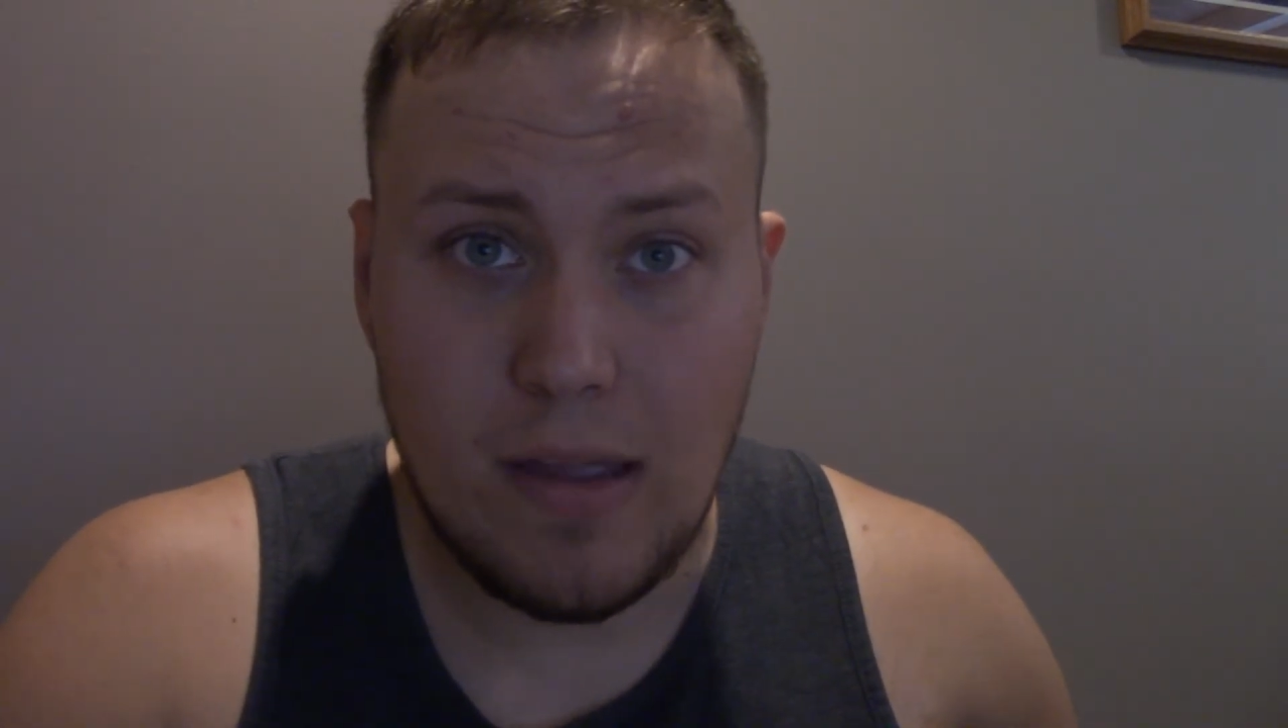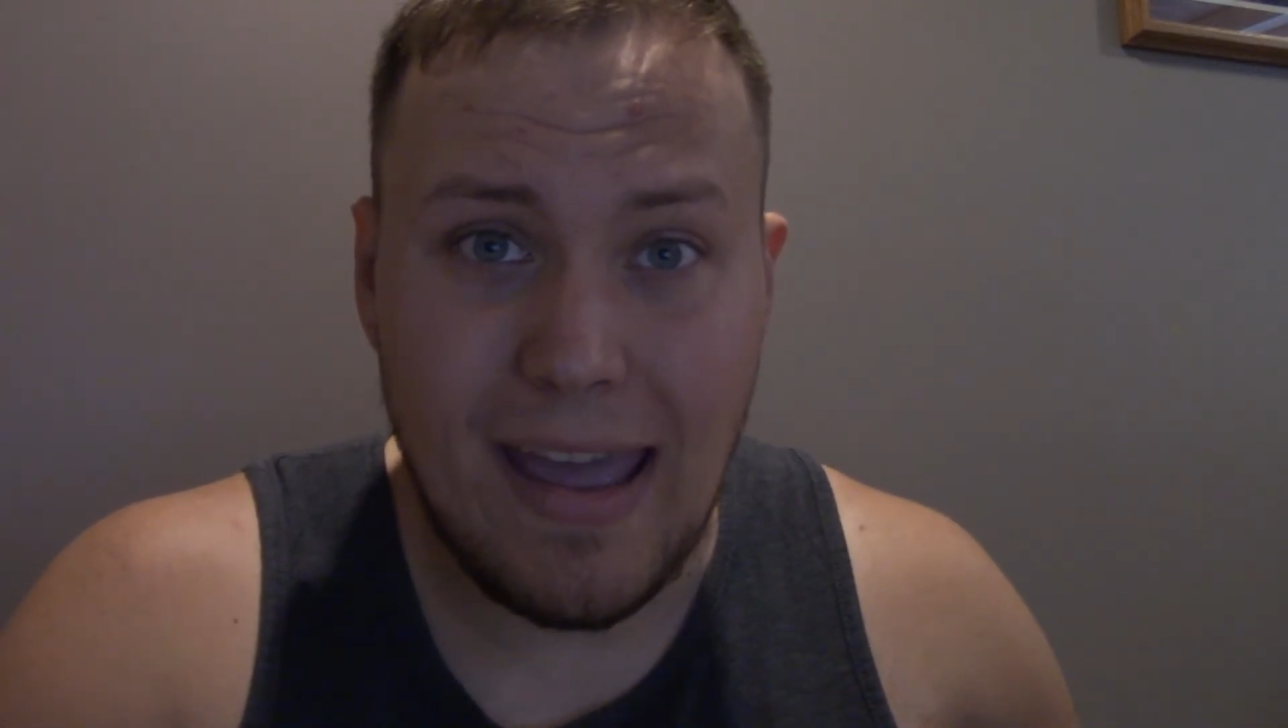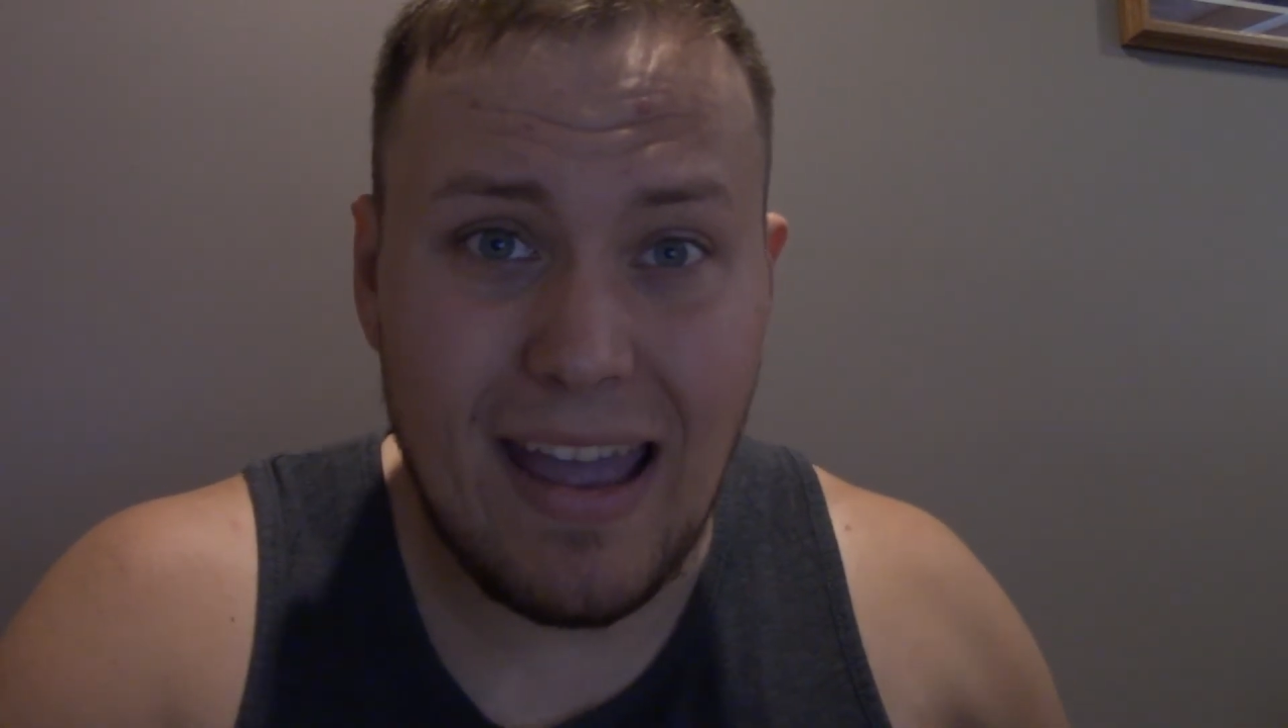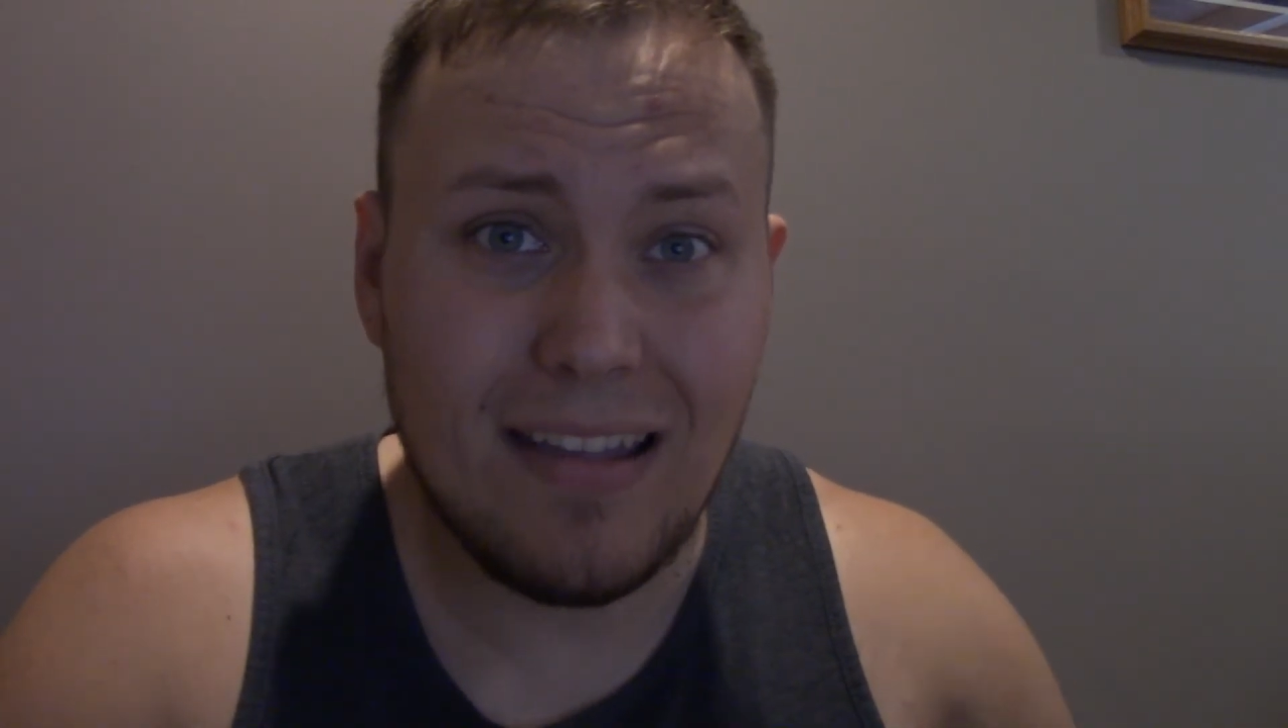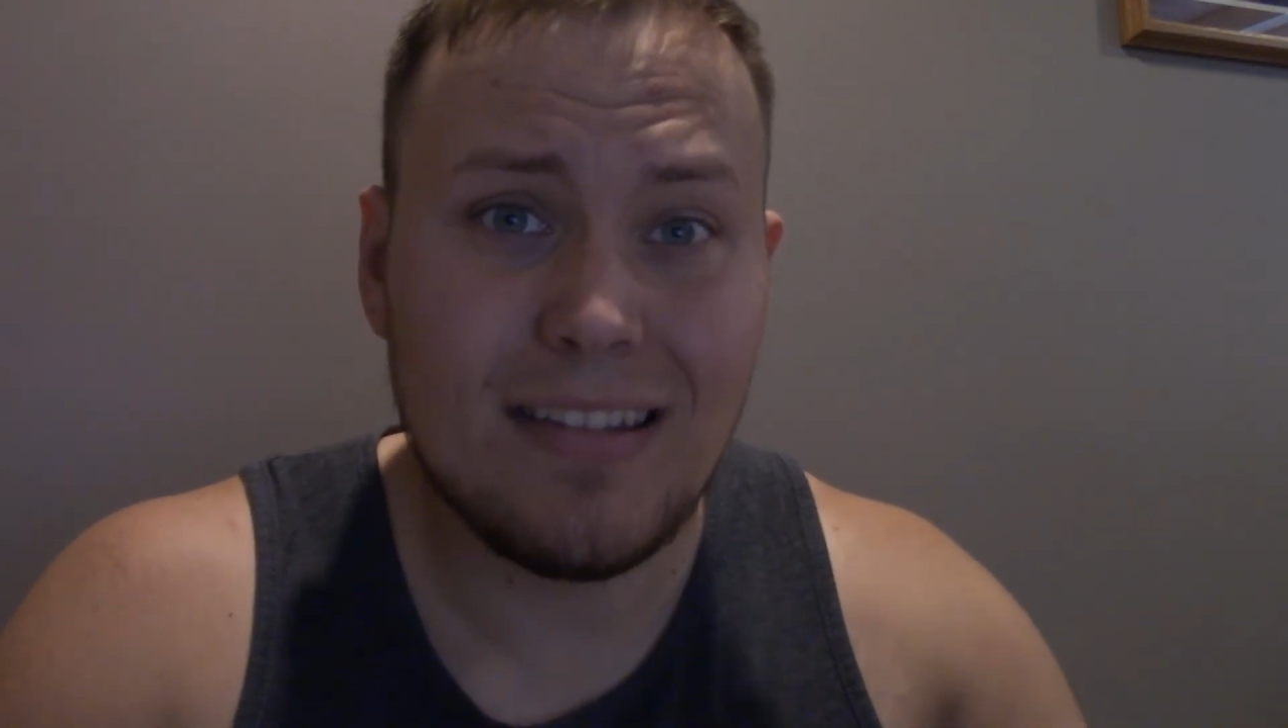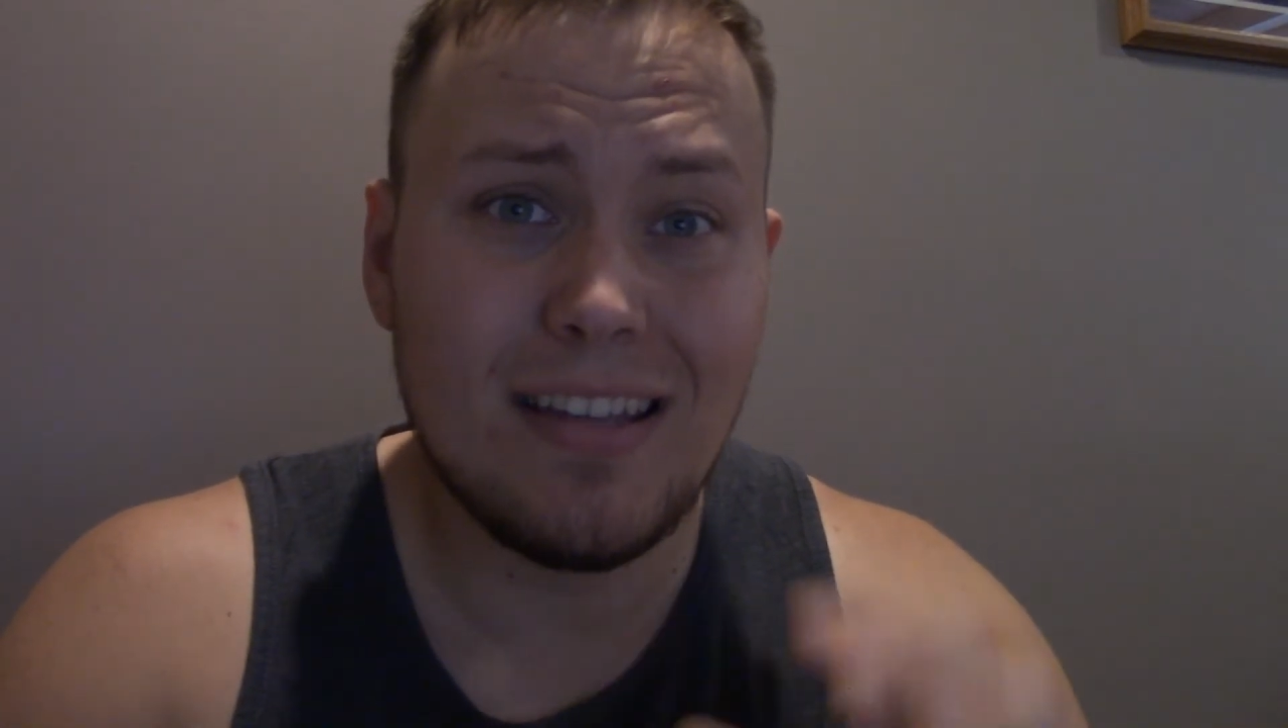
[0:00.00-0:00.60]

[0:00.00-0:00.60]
has